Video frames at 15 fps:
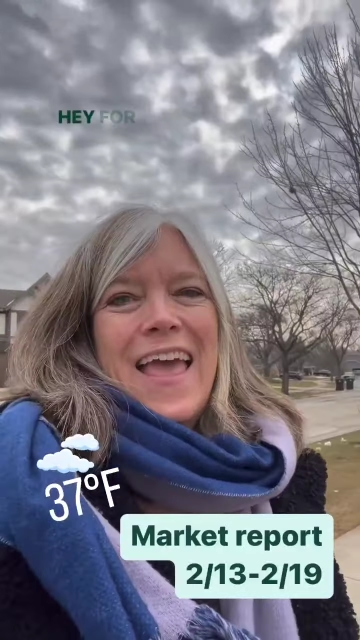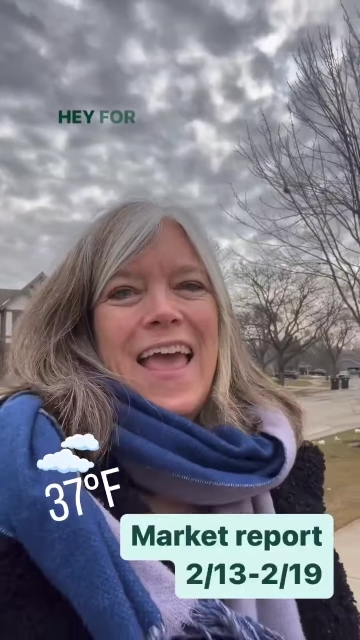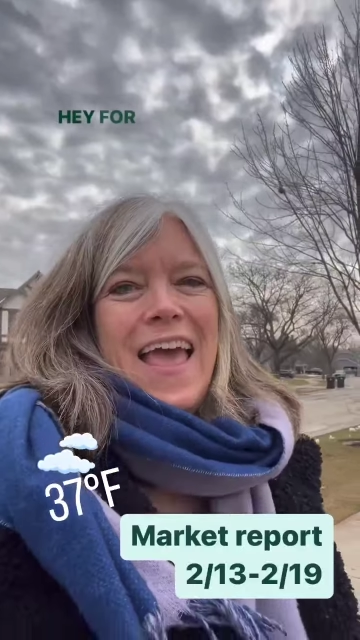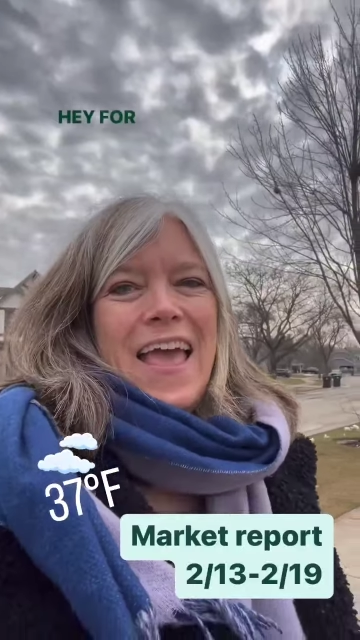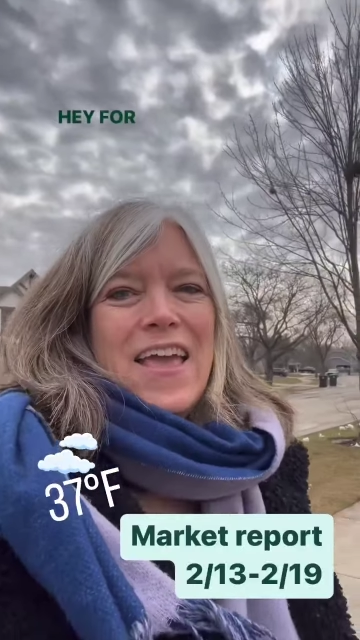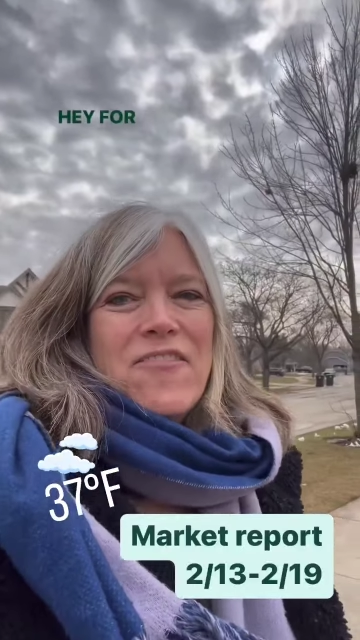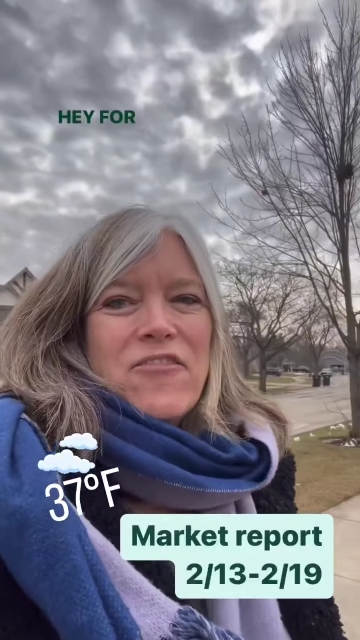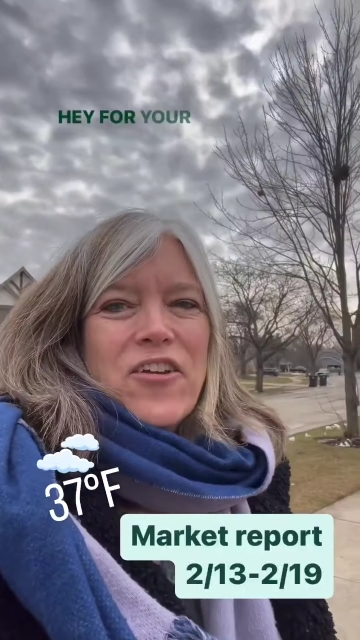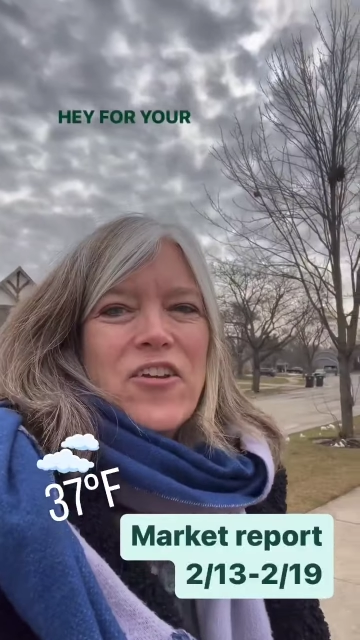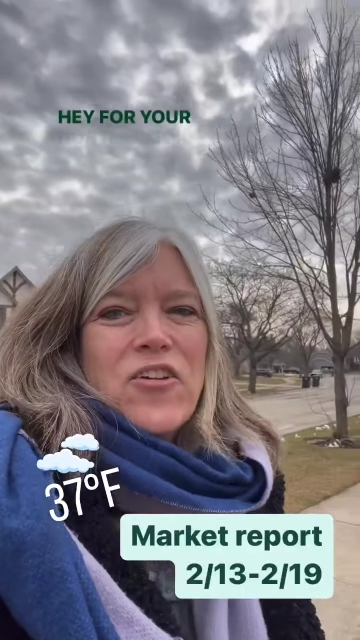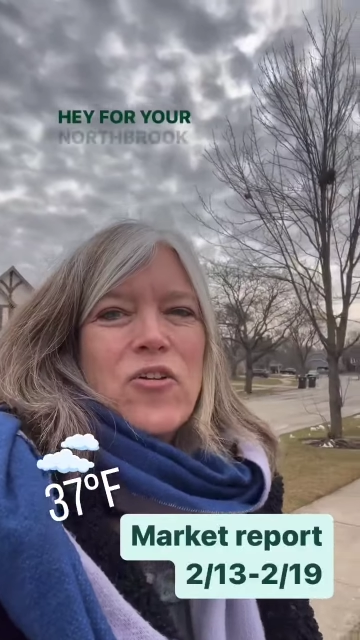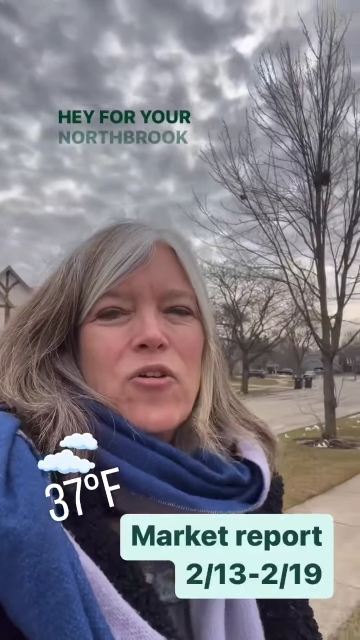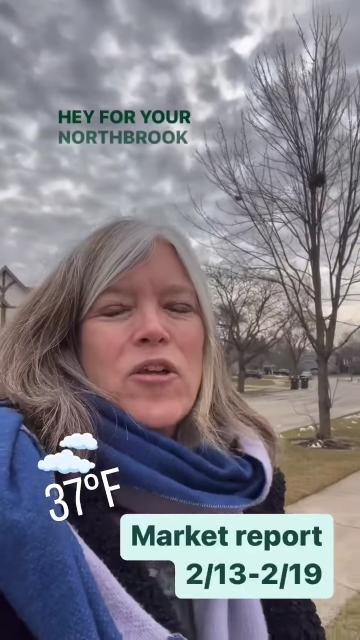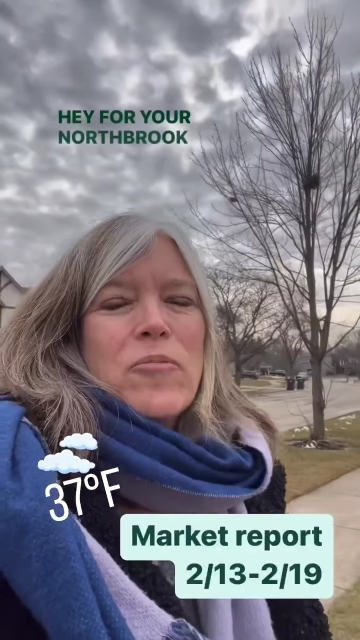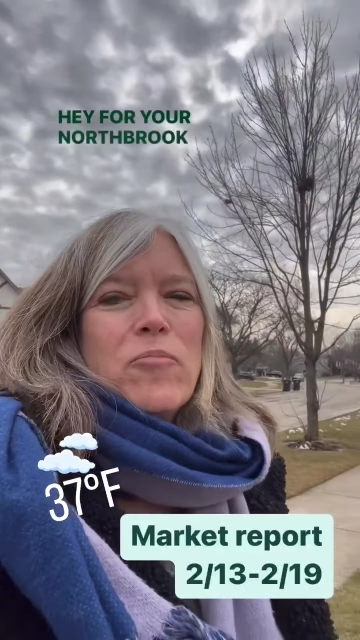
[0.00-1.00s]
Hey, for your
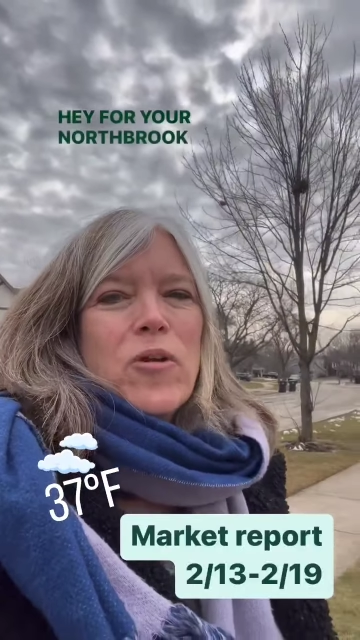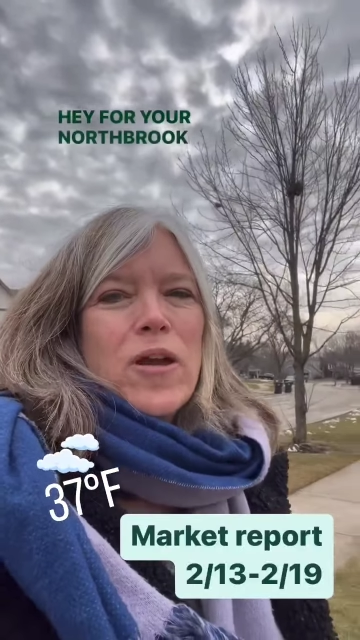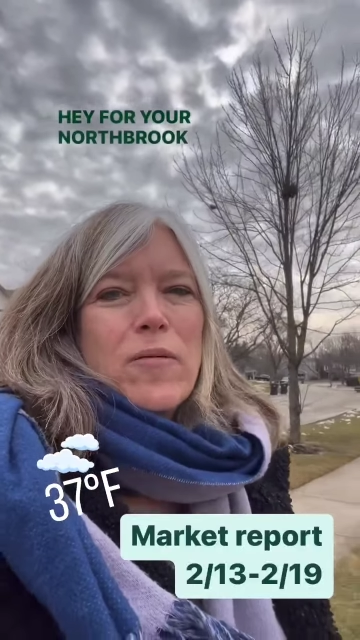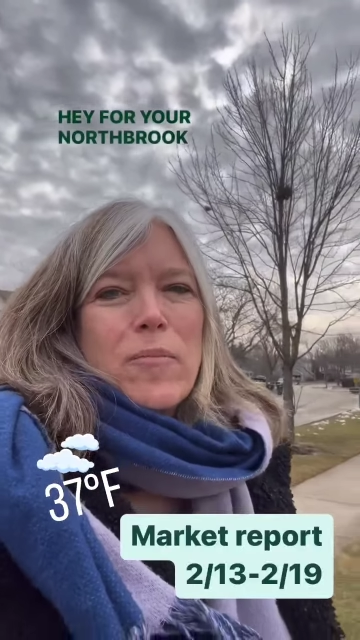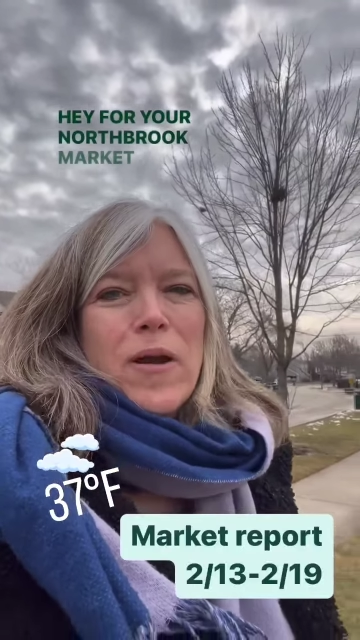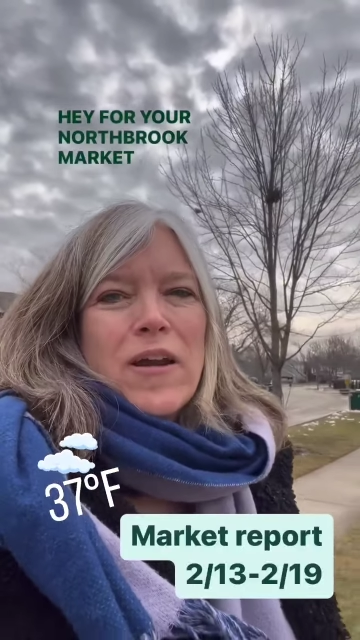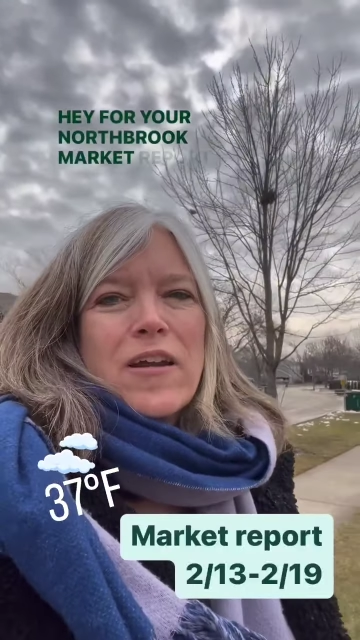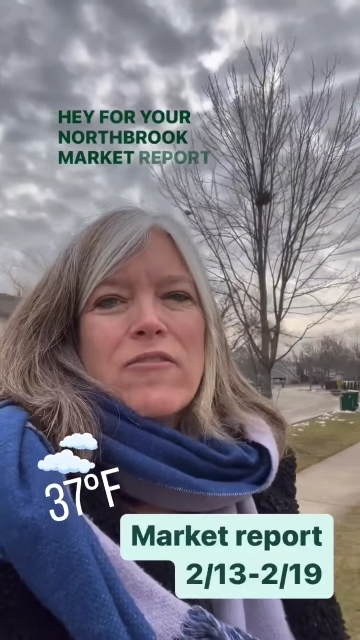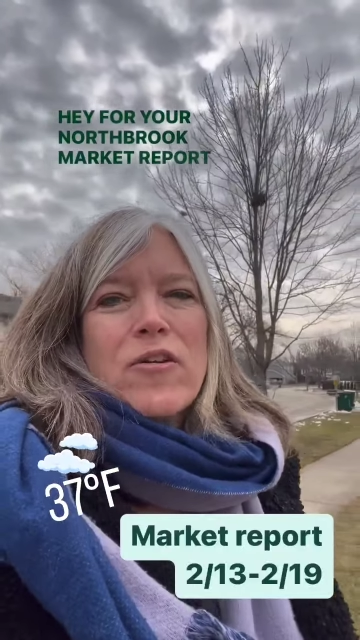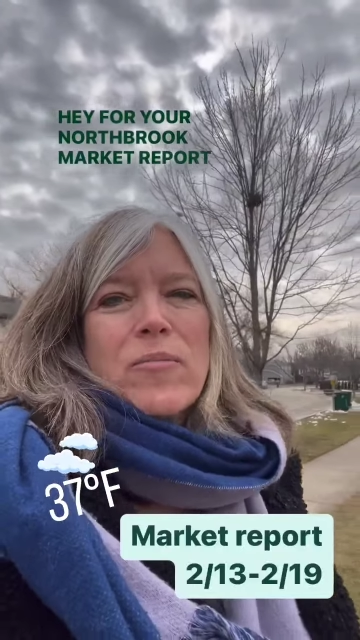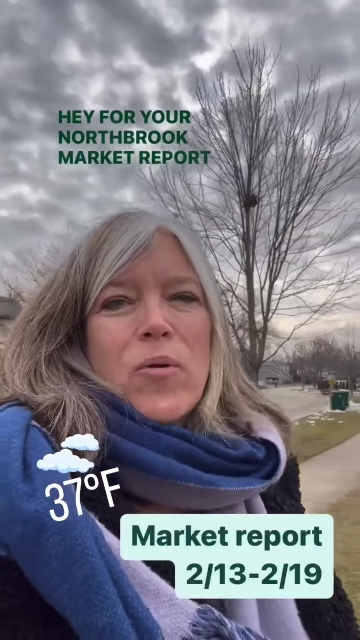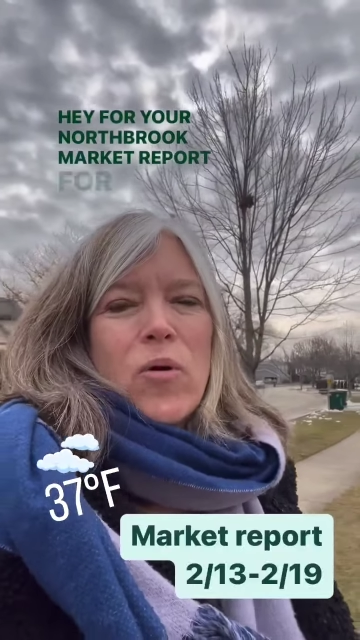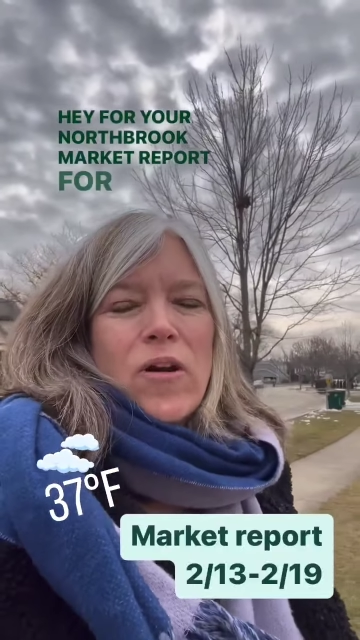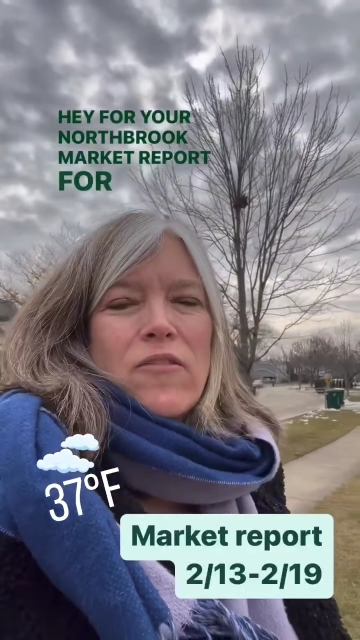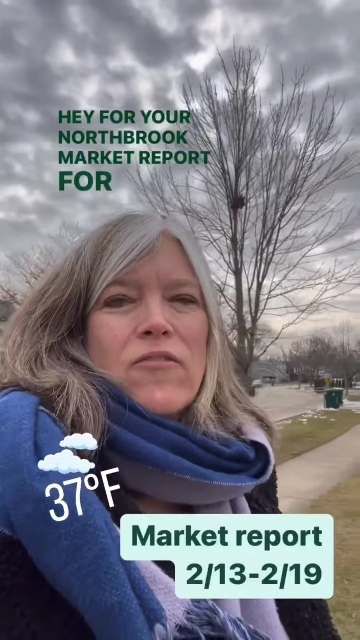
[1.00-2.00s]
Northbrook Market
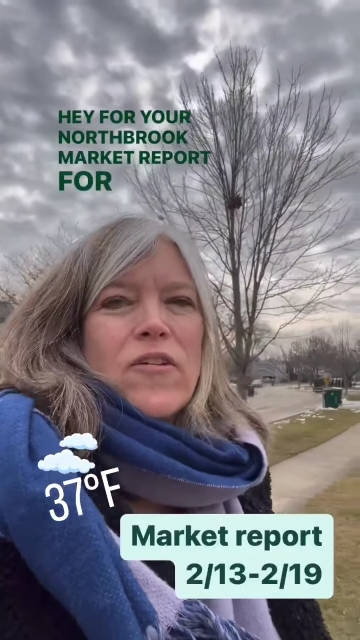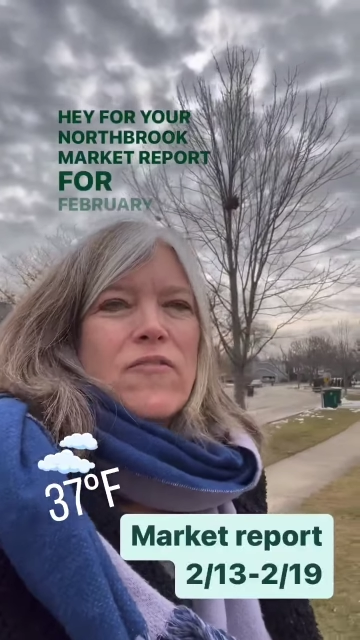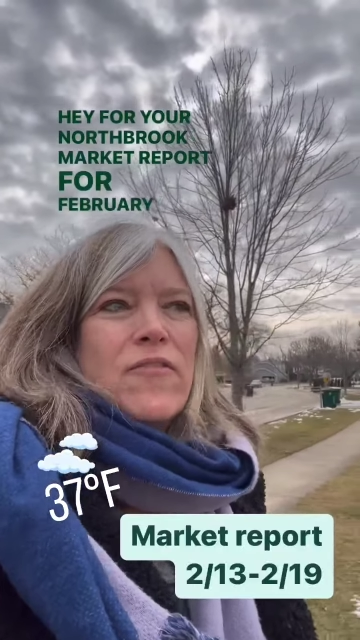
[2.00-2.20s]
Report for